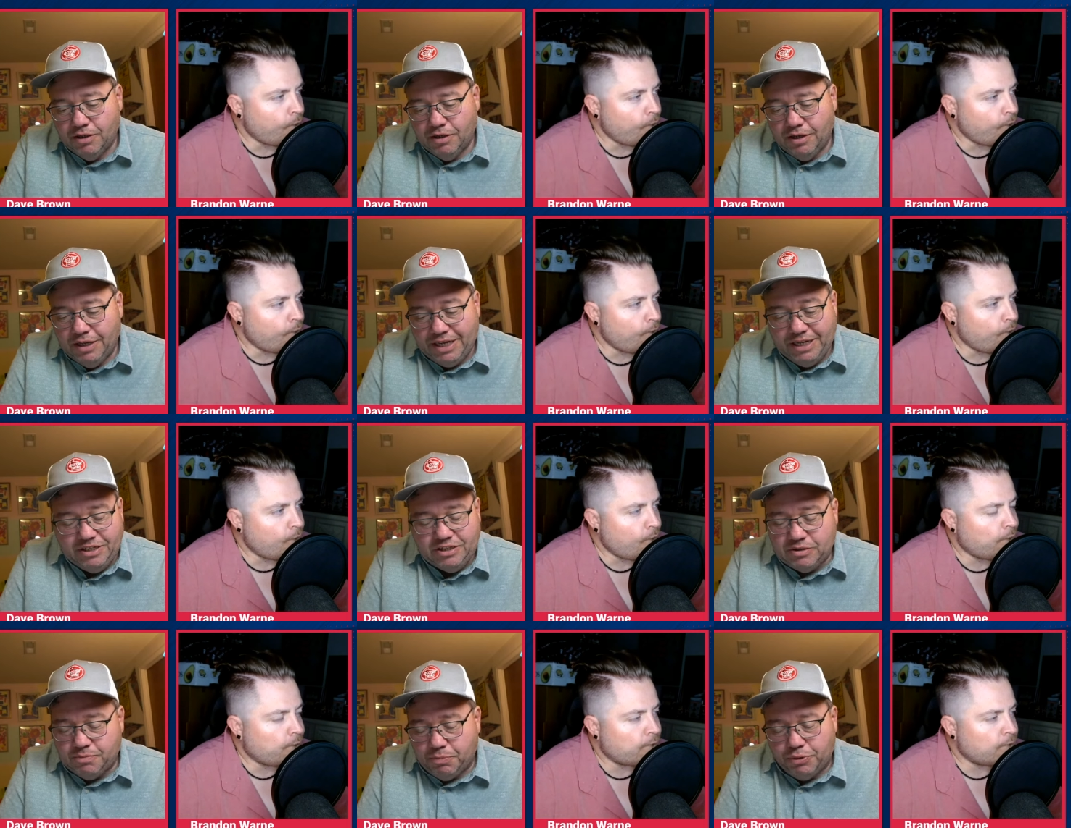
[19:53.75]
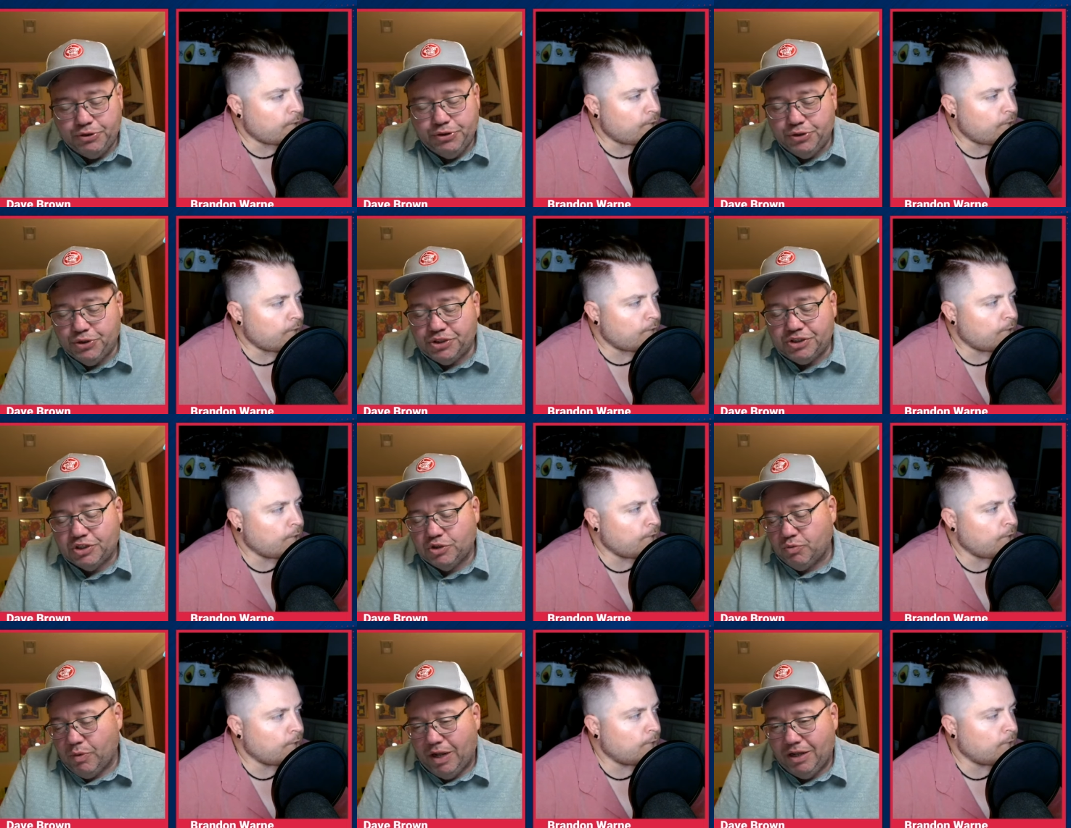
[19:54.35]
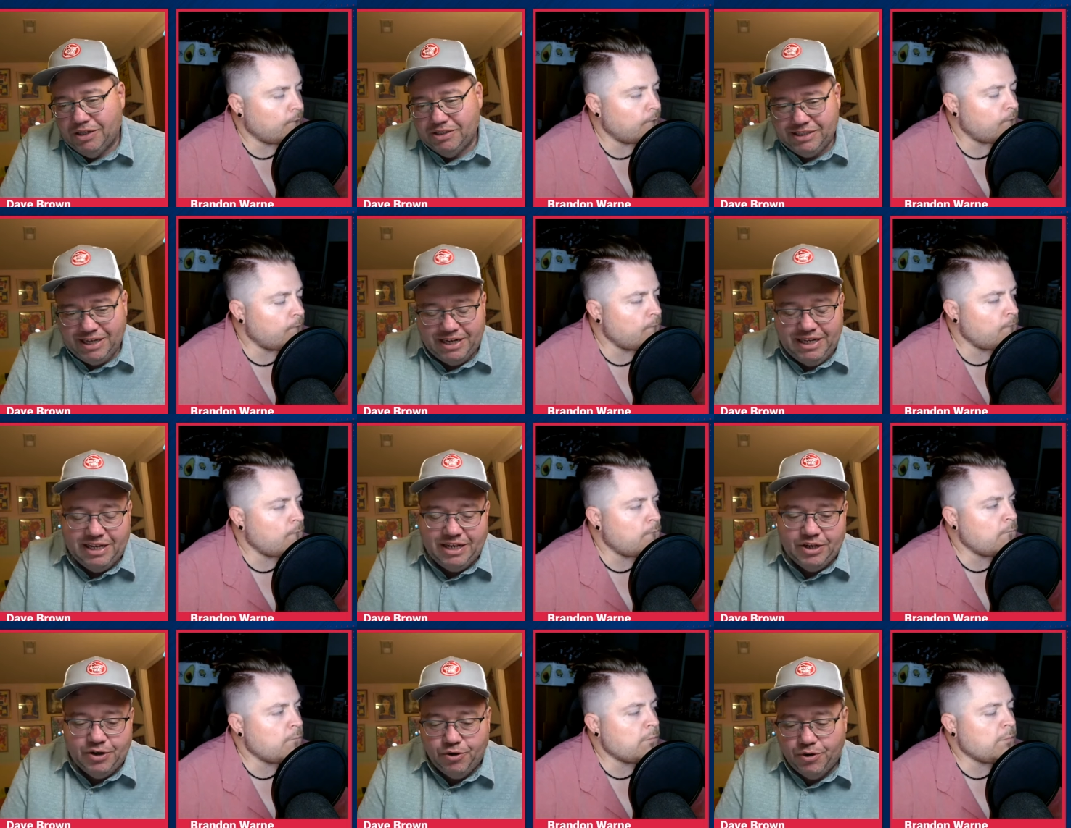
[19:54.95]
Speaker 1: He's produced as well as any
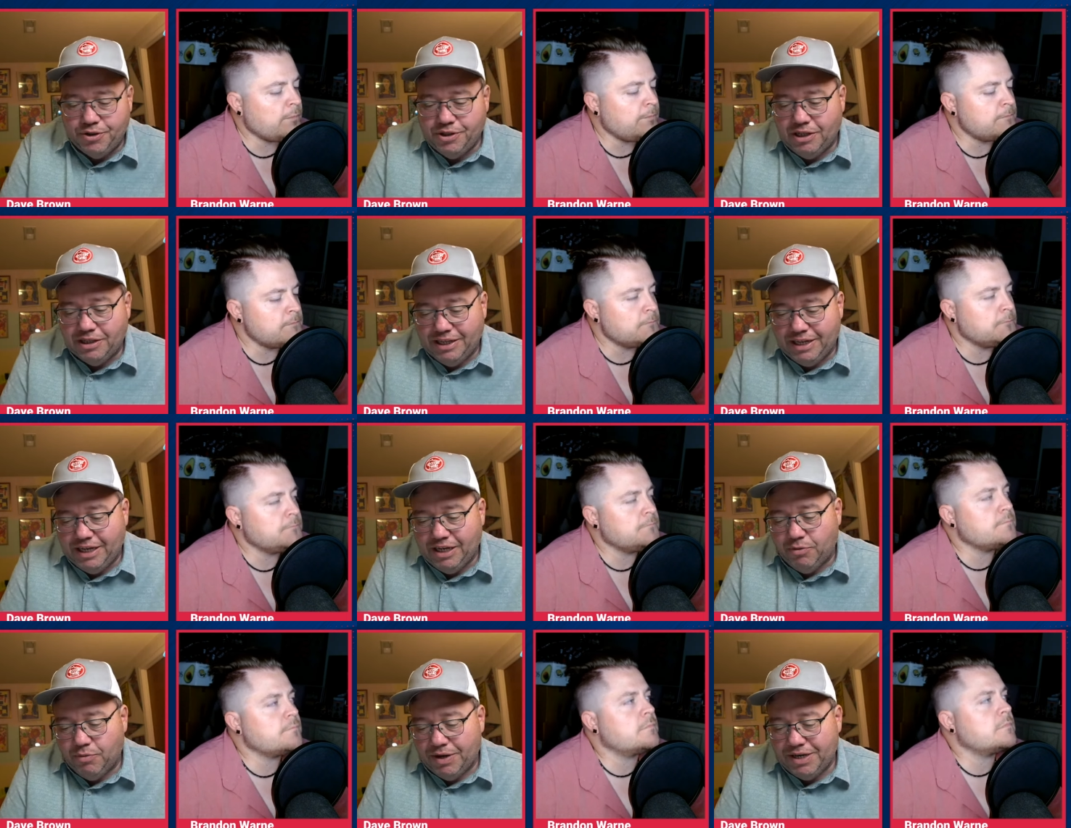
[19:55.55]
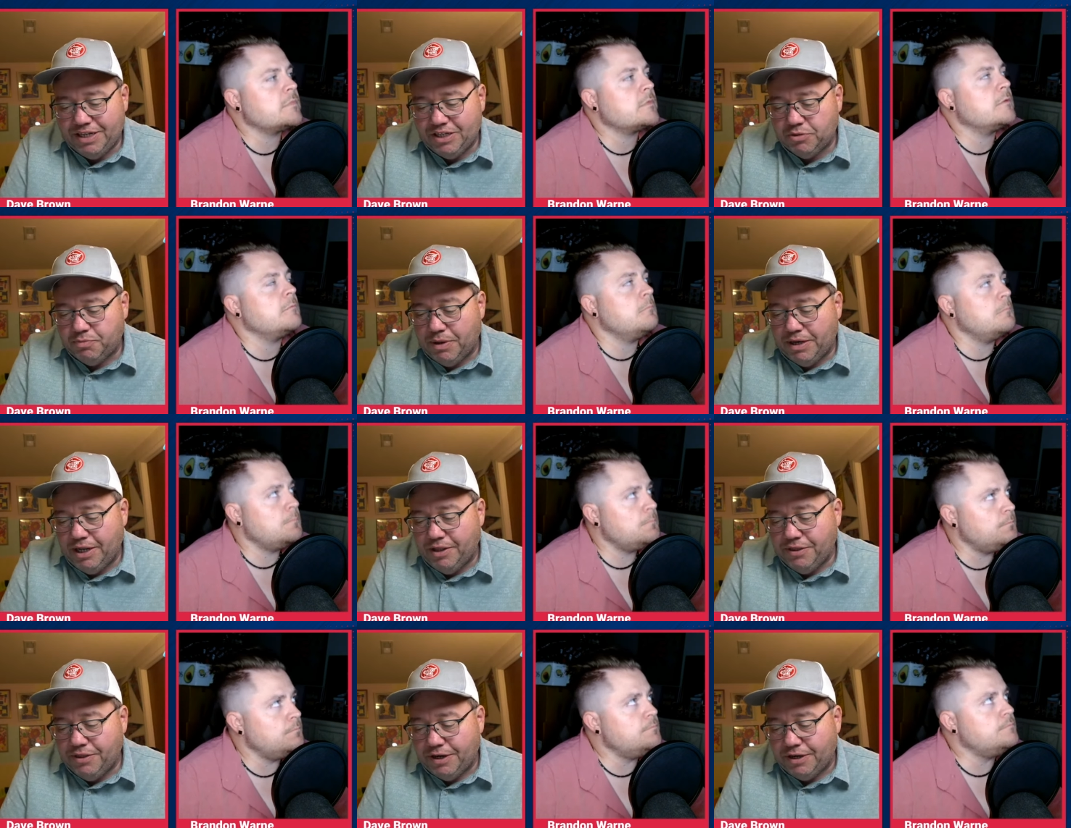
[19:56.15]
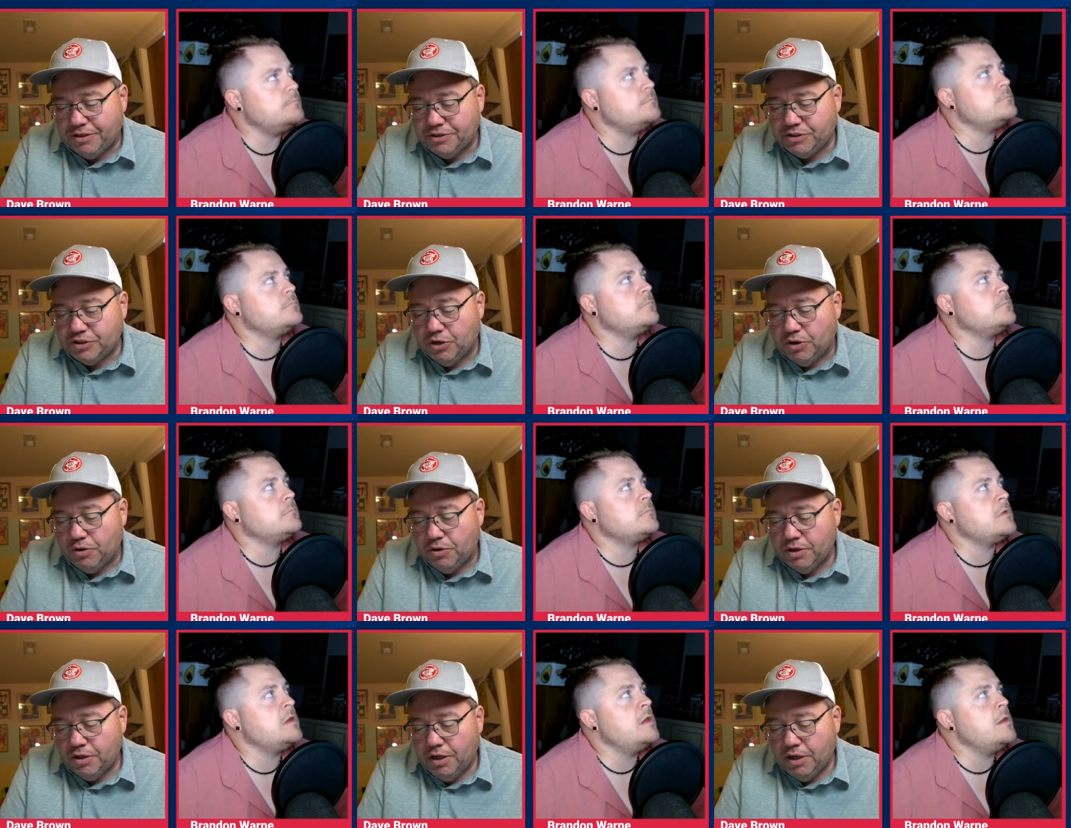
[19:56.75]
hitter in the league when he's been in there.
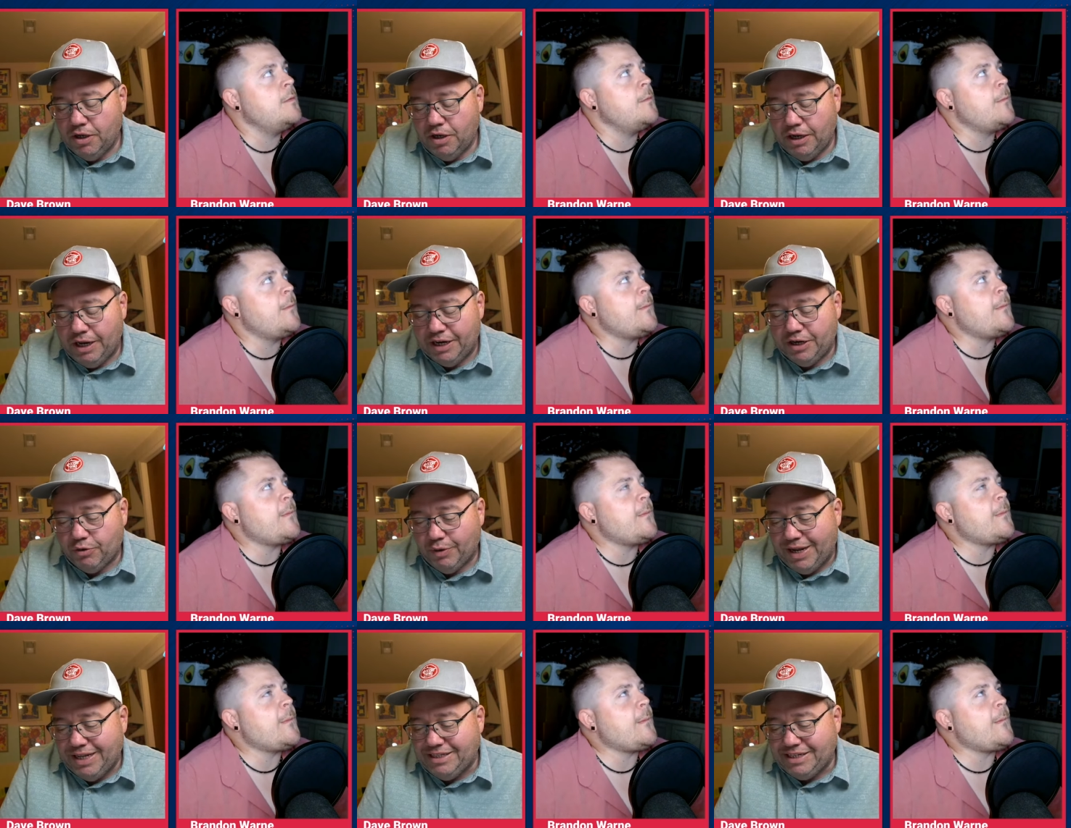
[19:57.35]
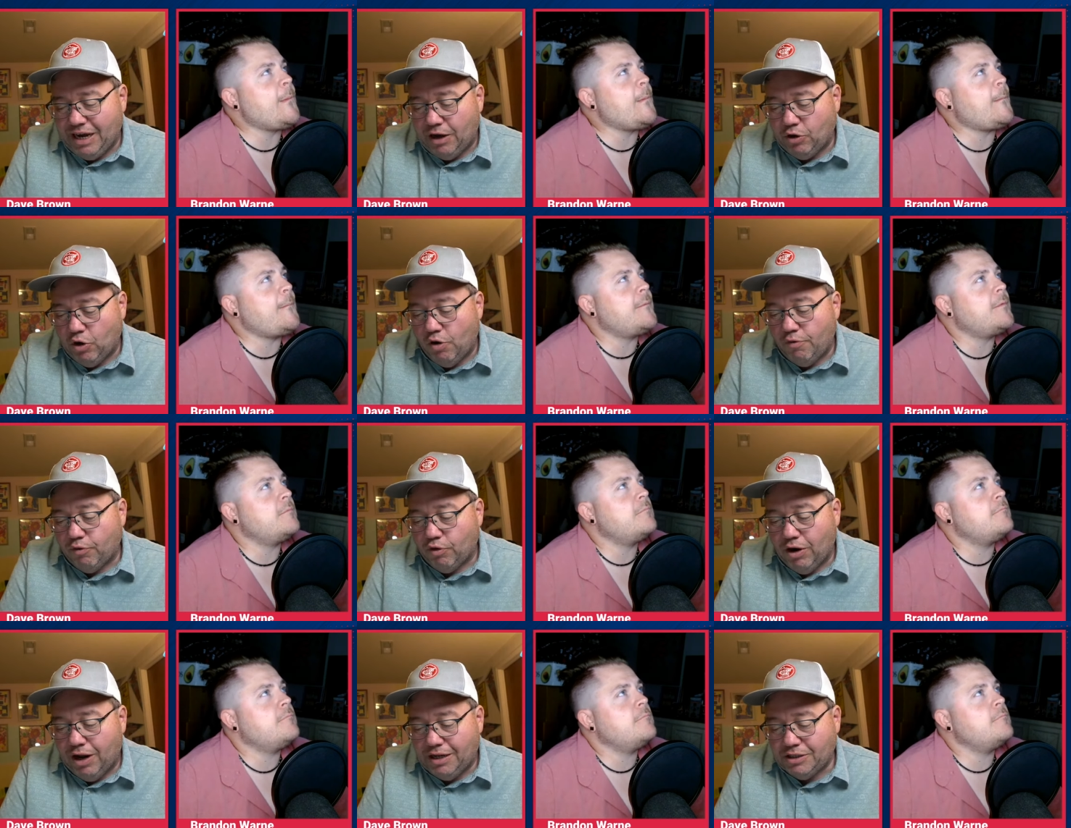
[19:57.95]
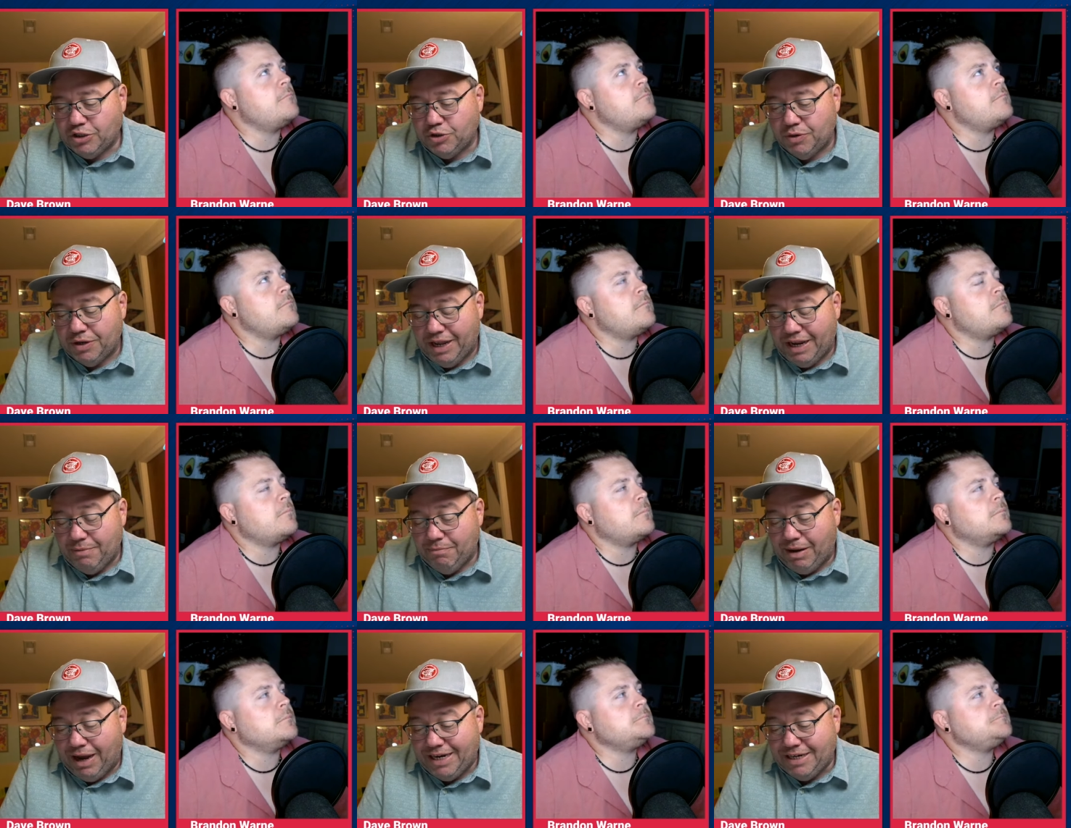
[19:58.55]
So it grades out overall to an A
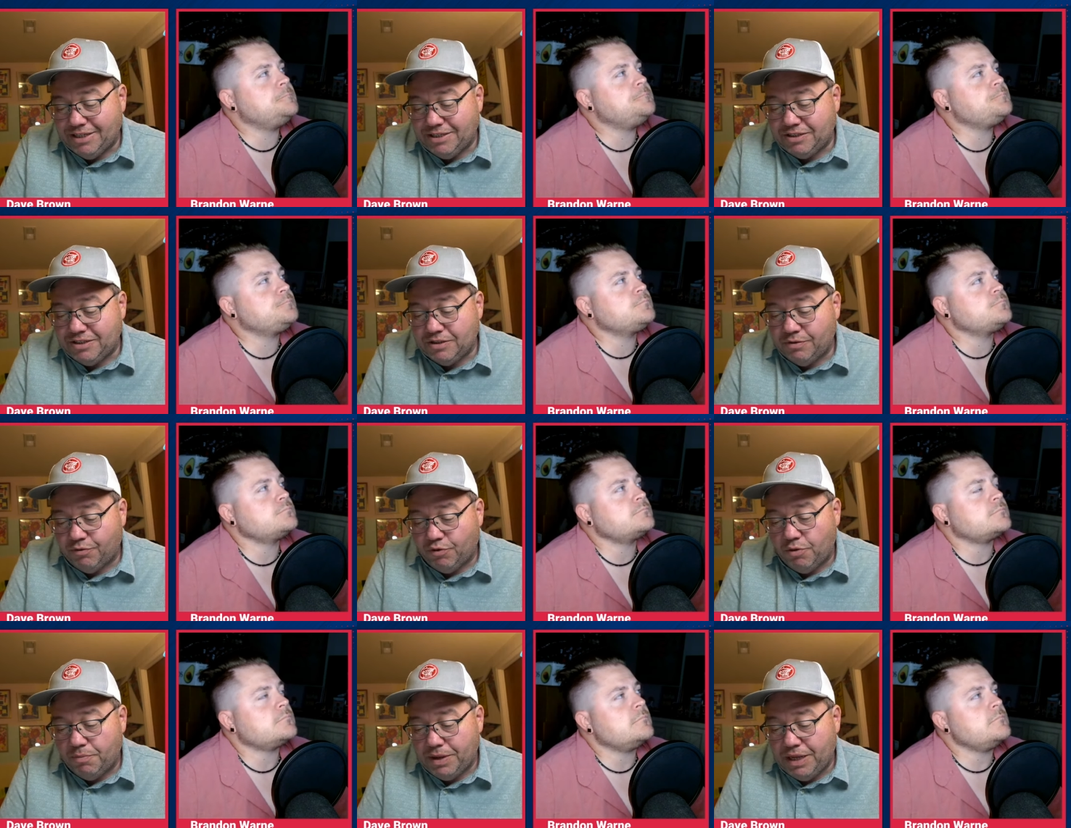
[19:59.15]
minus for